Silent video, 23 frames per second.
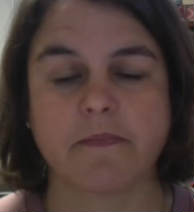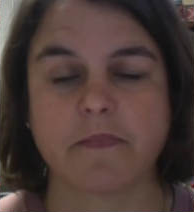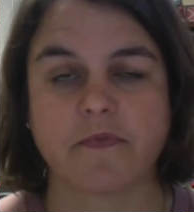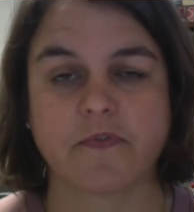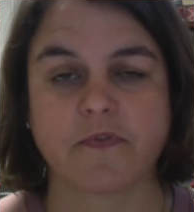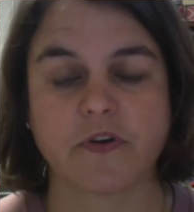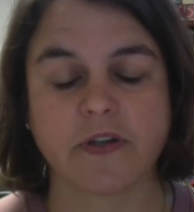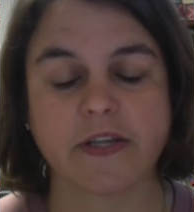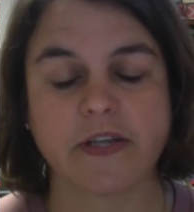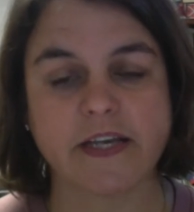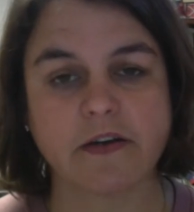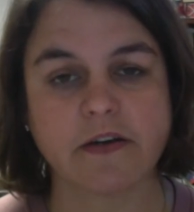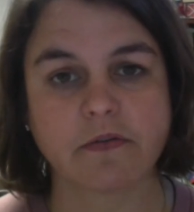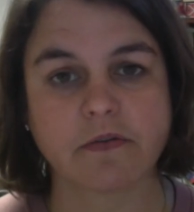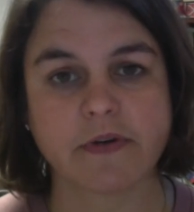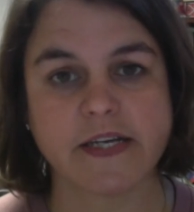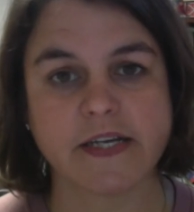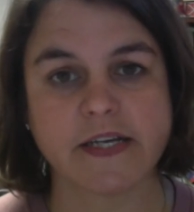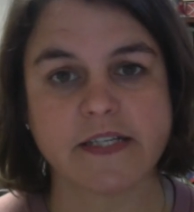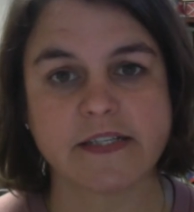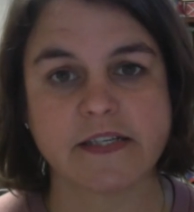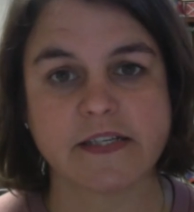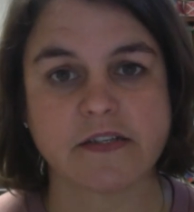for legal
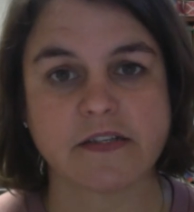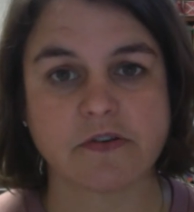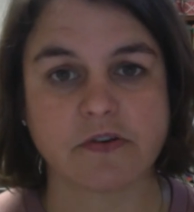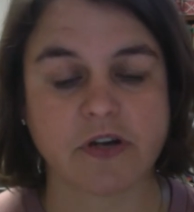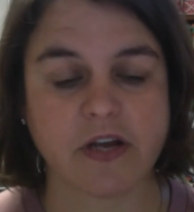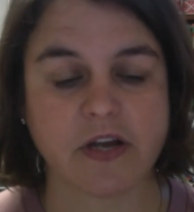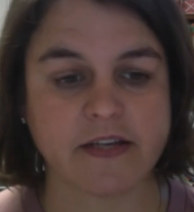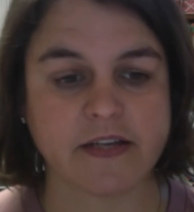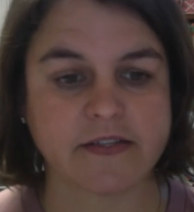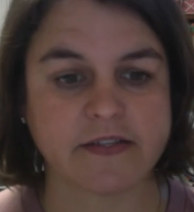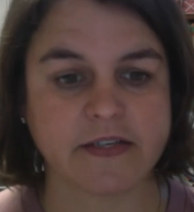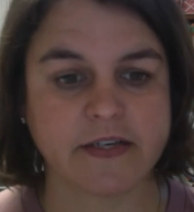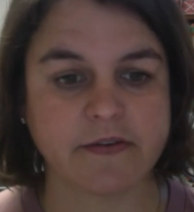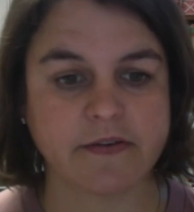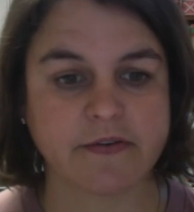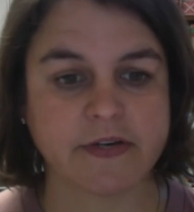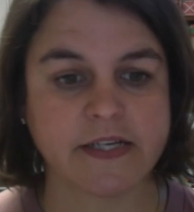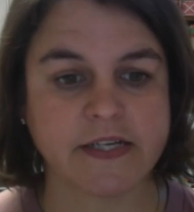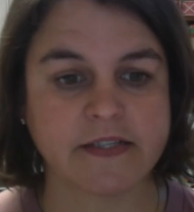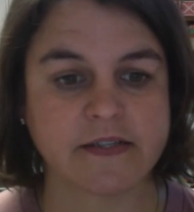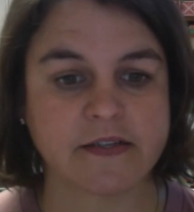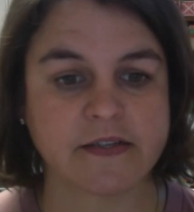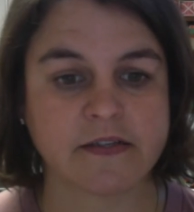reasons or custody
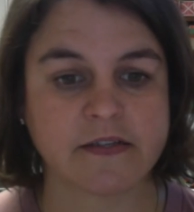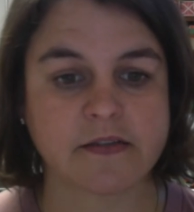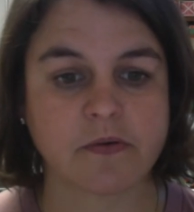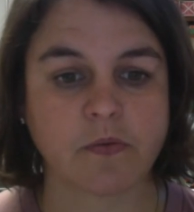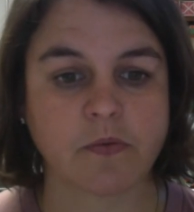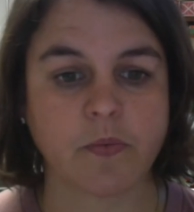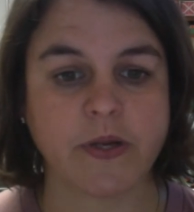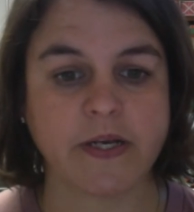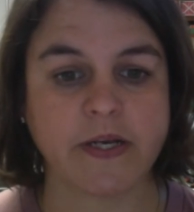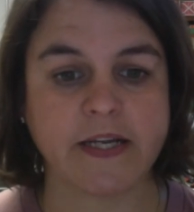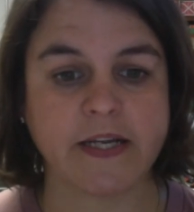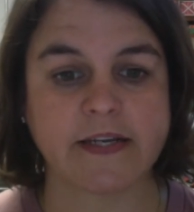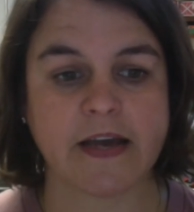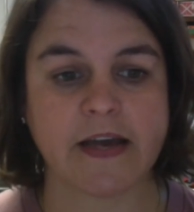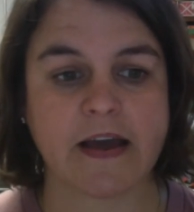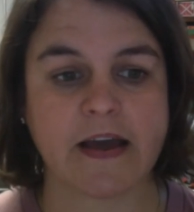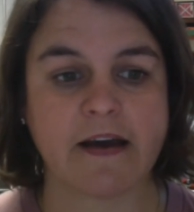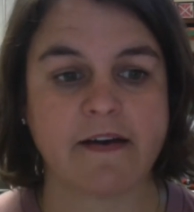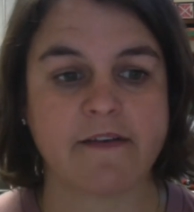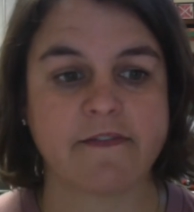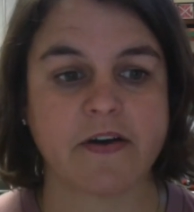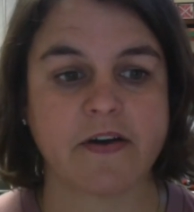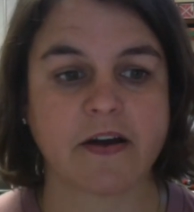reasons, we need to
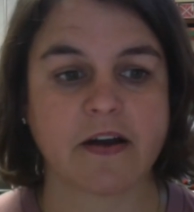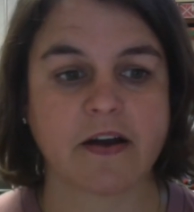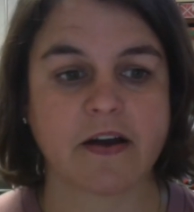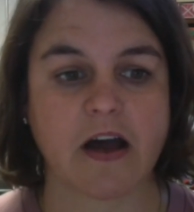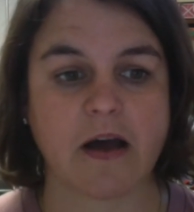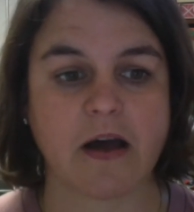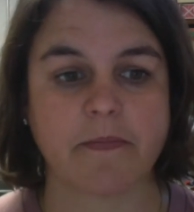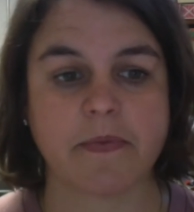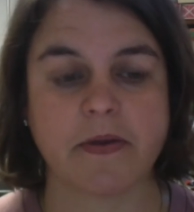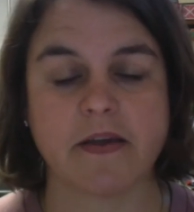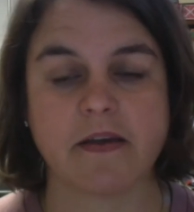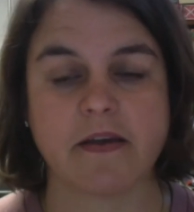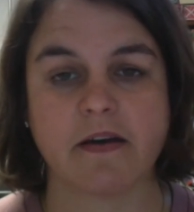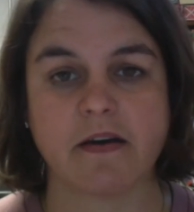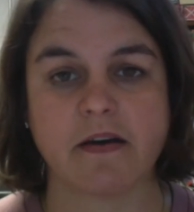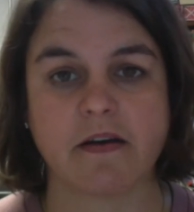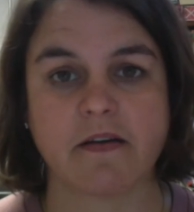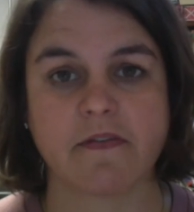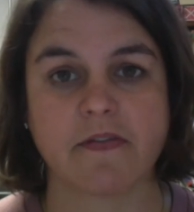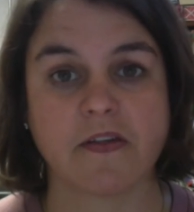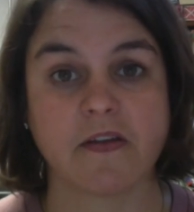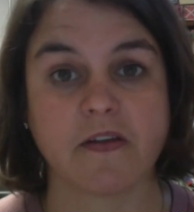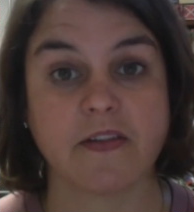have a copy
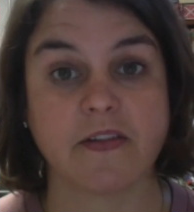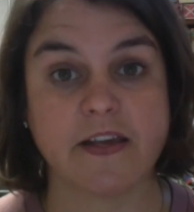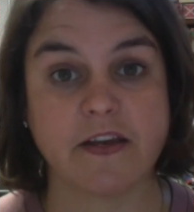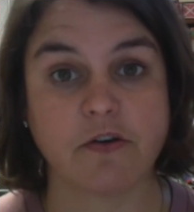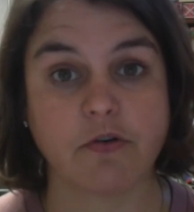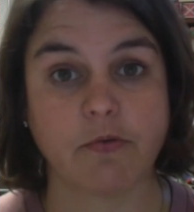of the legal